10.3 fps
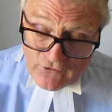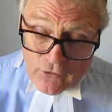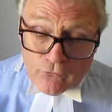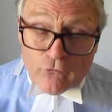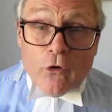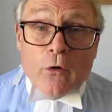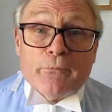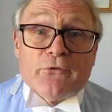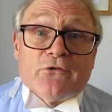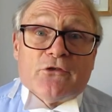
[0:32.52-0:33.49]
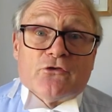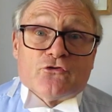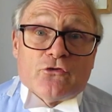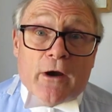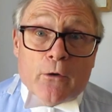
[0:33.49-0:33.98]
new drops to
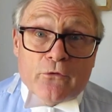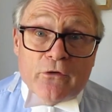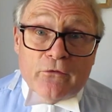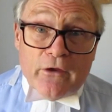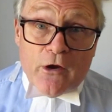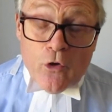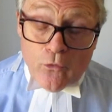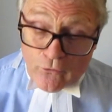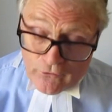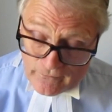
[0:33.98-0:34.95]
shroud the old.